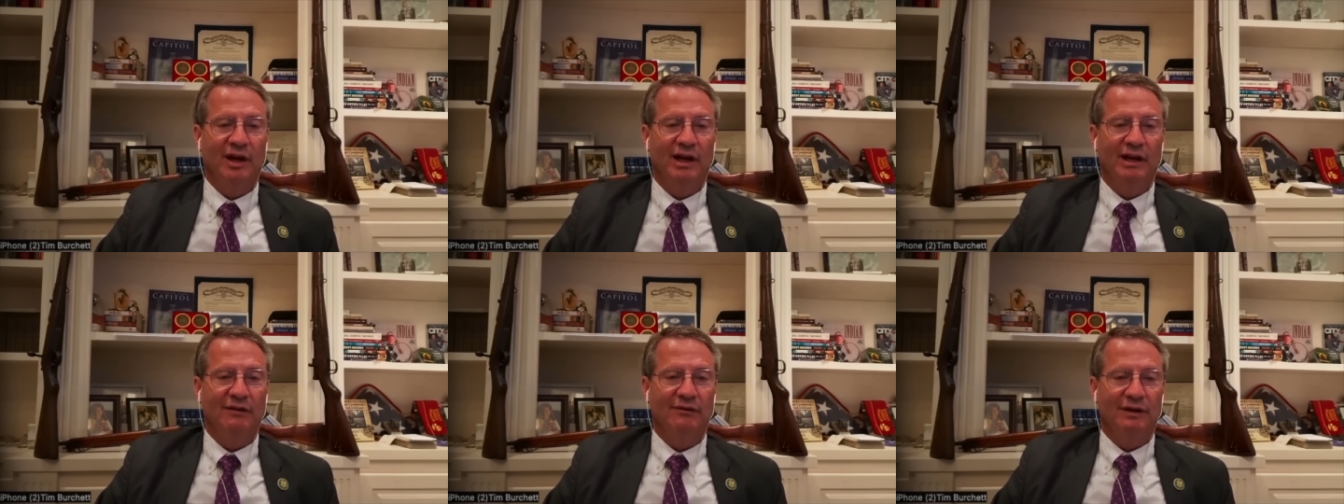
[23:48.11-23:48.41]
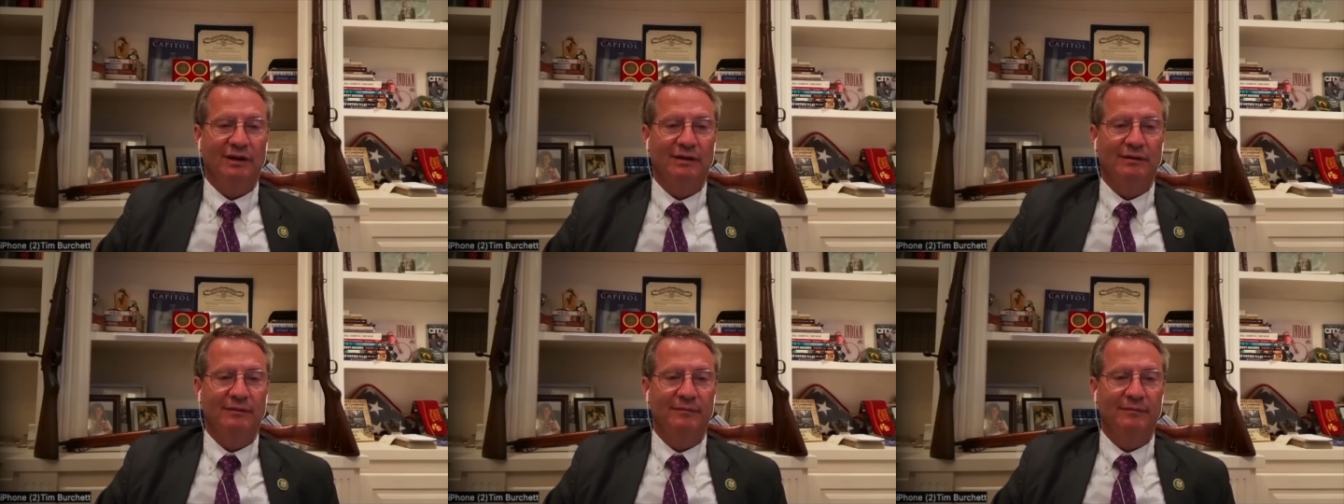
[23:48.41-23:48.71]

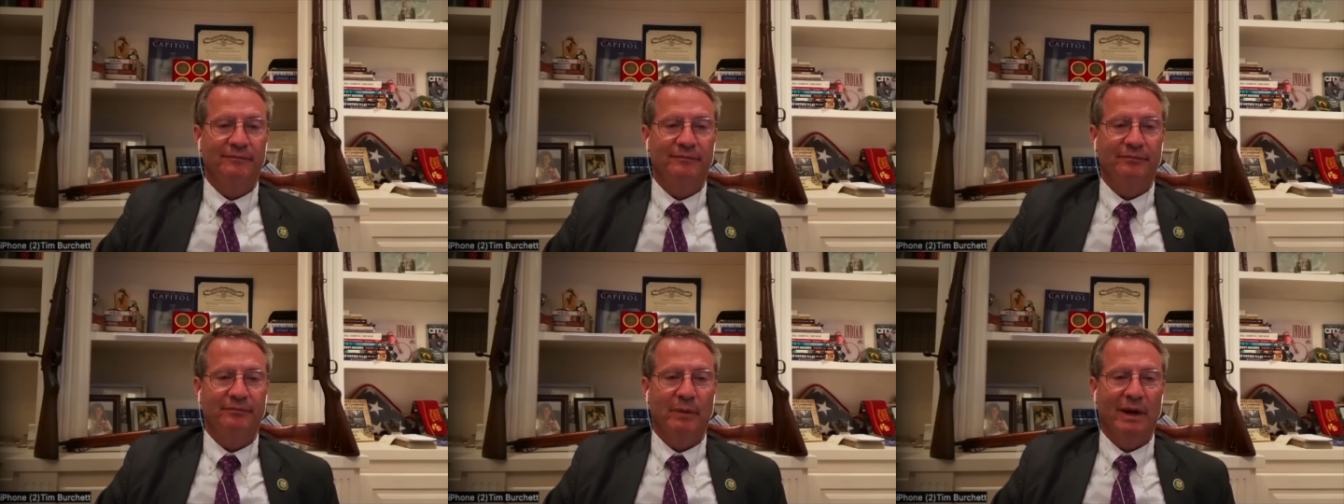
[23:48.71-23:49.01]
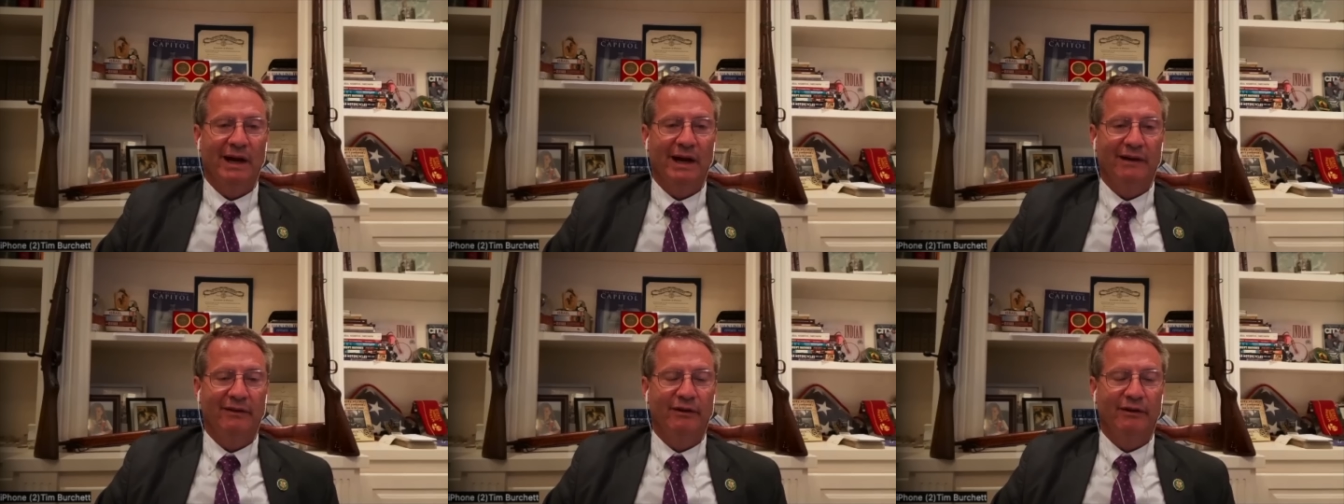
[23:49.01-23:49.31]
Navy
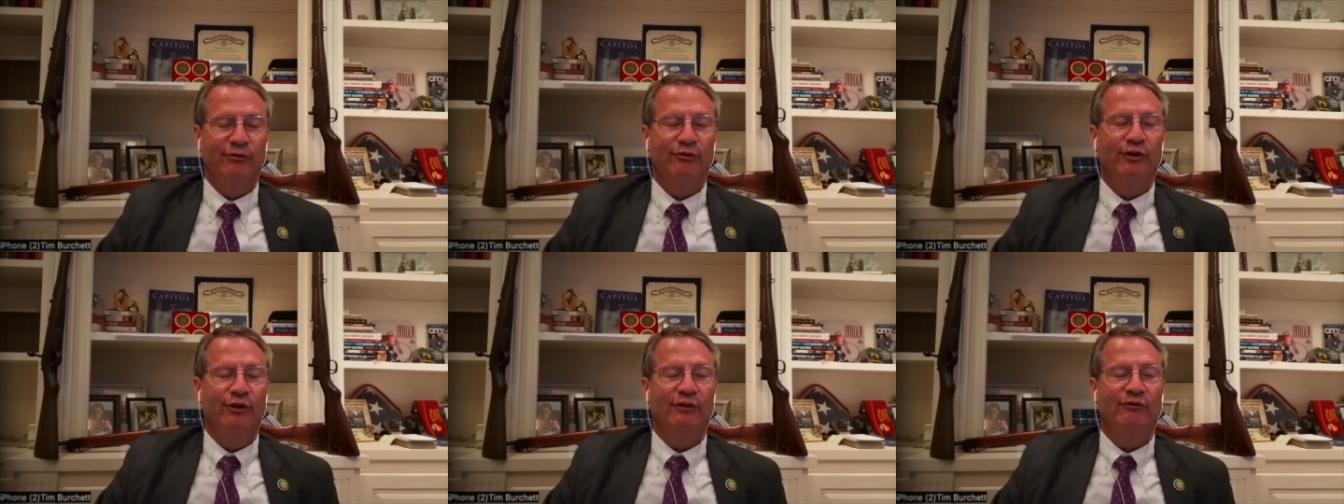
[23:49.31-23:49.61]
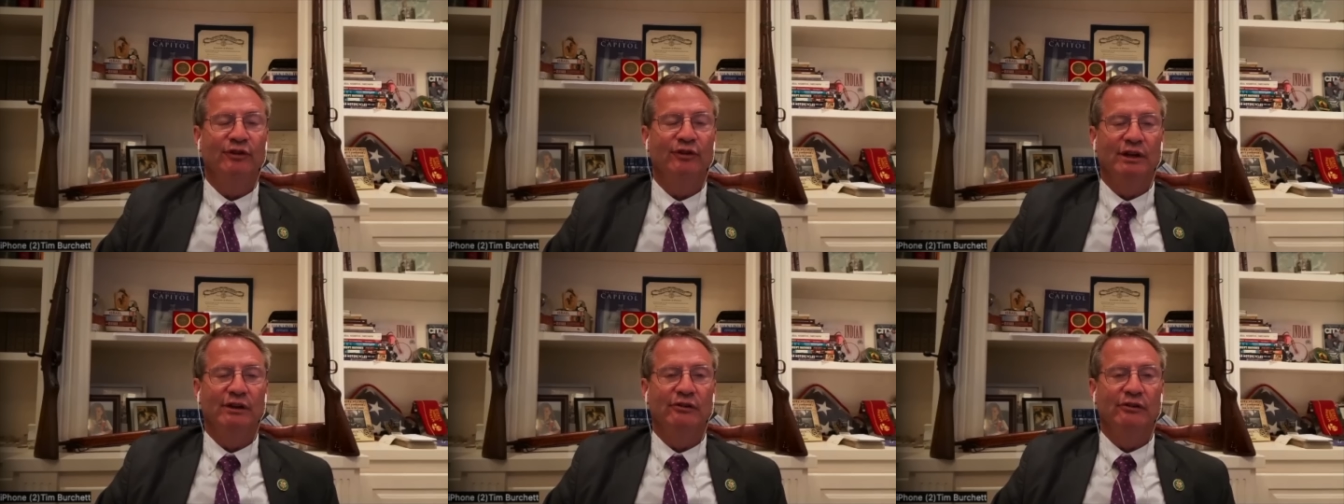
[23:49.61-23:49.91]
back in the
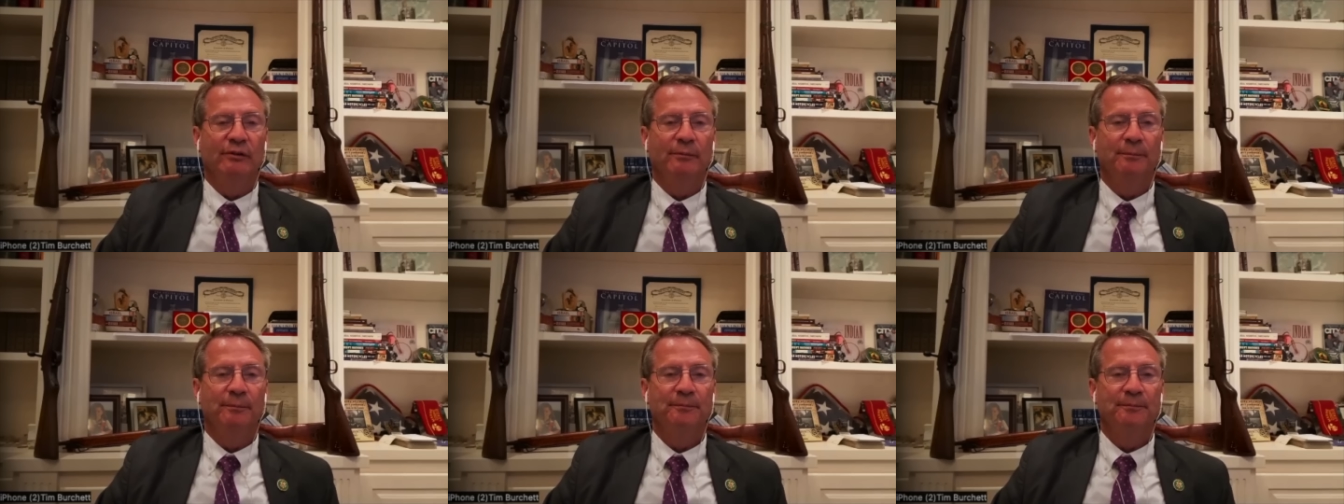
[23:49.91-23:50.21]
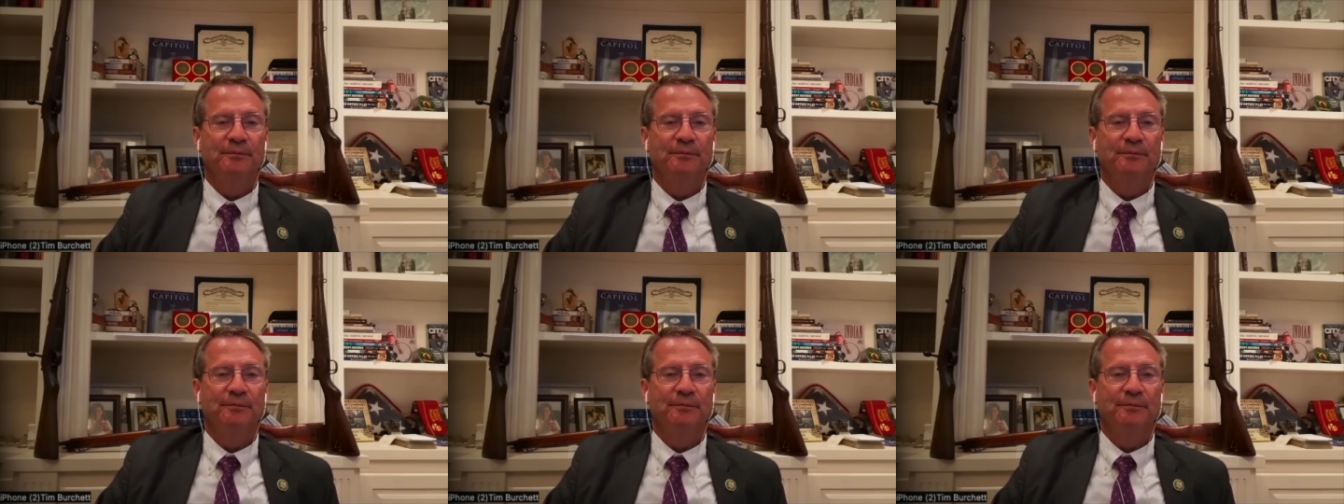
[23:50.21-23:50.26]
50s.